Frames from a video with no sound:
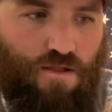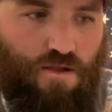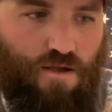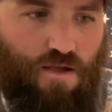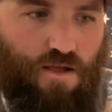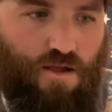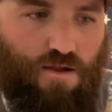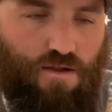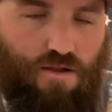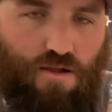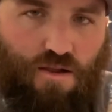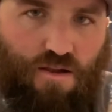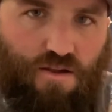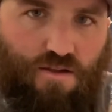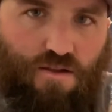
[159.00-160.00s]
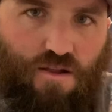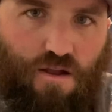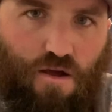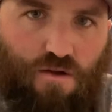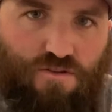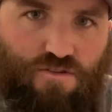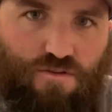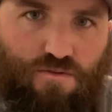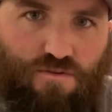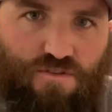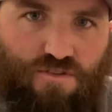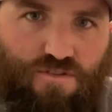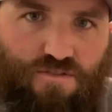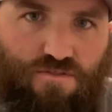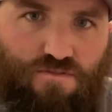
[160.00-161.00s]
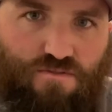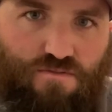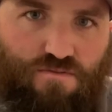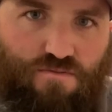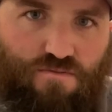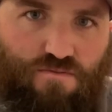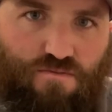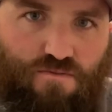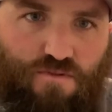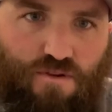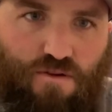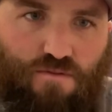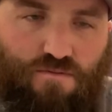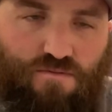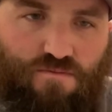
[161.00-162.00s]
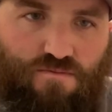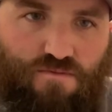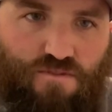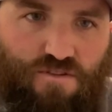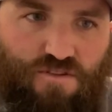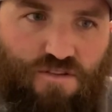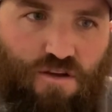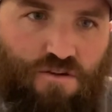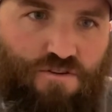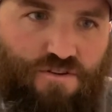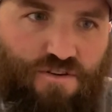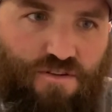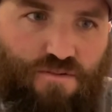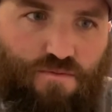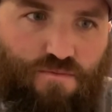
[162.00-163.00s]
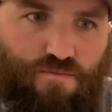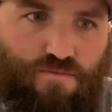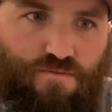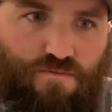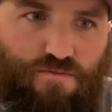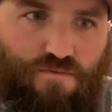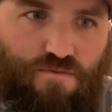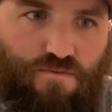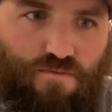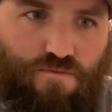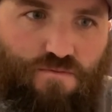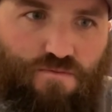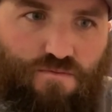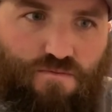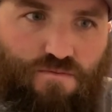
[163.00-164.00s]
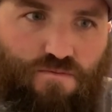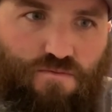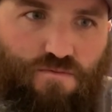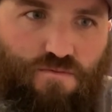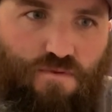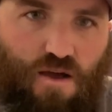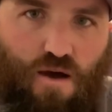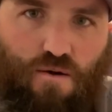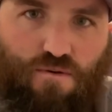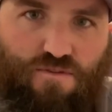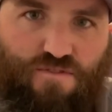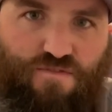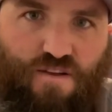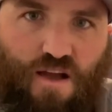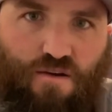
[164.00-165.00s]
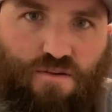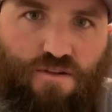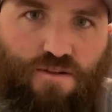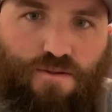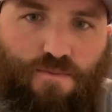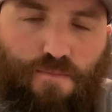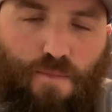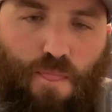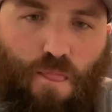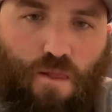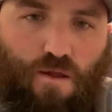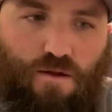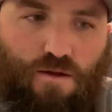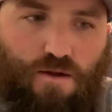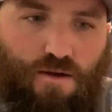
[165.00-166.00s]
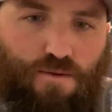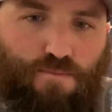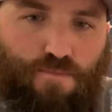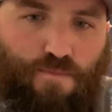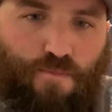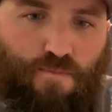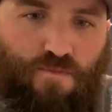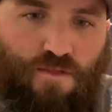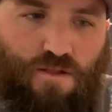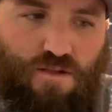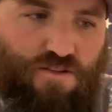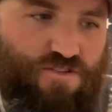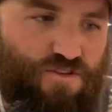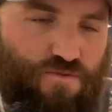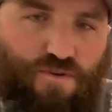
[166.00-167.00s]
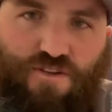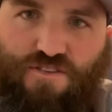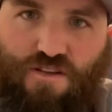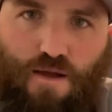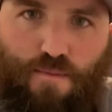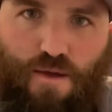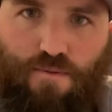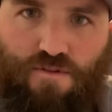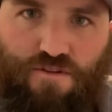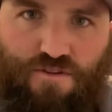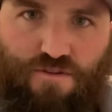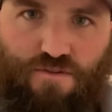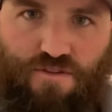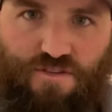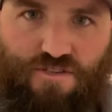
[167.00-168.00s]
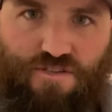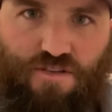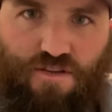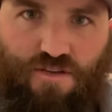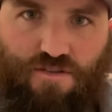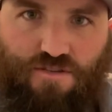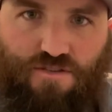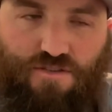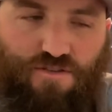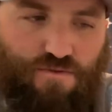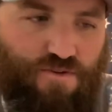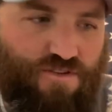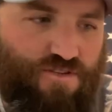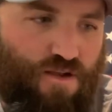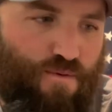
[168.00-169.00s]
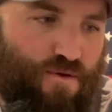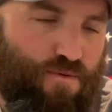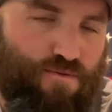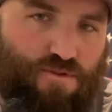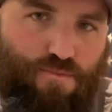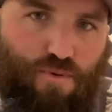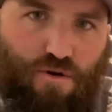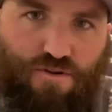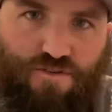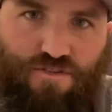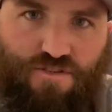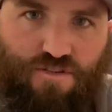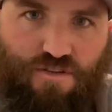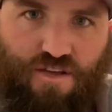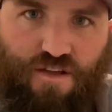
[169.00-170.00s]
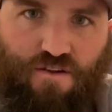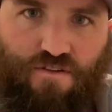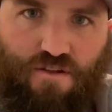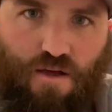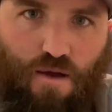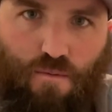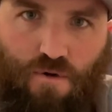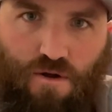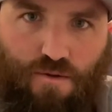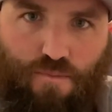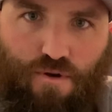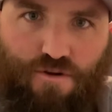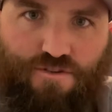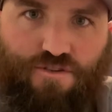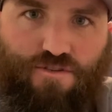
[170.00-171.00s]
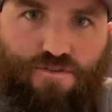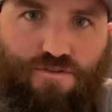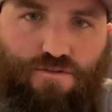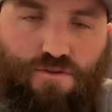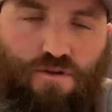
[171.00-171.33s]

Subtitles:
and it also is, this country, how it was founded. It's the reason I'm able to do these things. It's the reason I'm able to purchase the gear that I want to purchase,